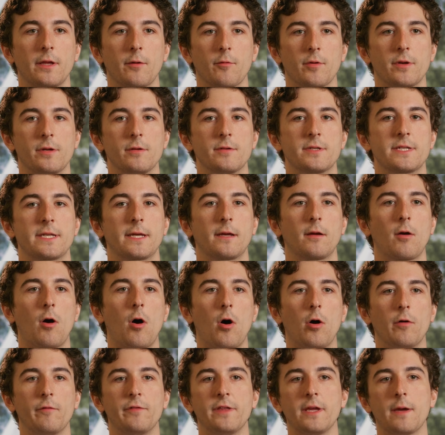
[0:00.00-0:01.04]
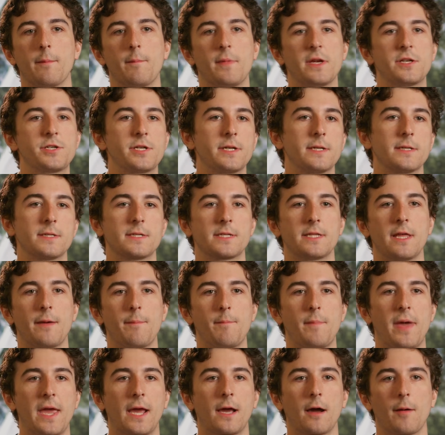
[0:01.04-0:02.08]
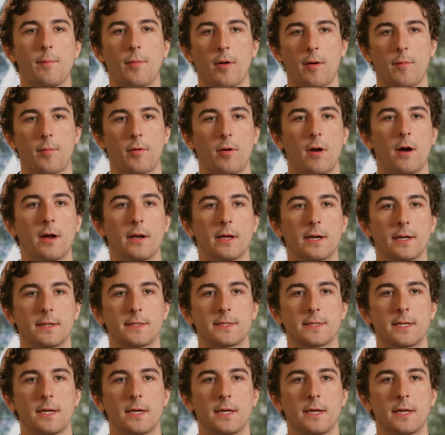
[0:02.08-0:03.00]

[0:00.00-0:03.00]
reducing all of the emissions that make up our product.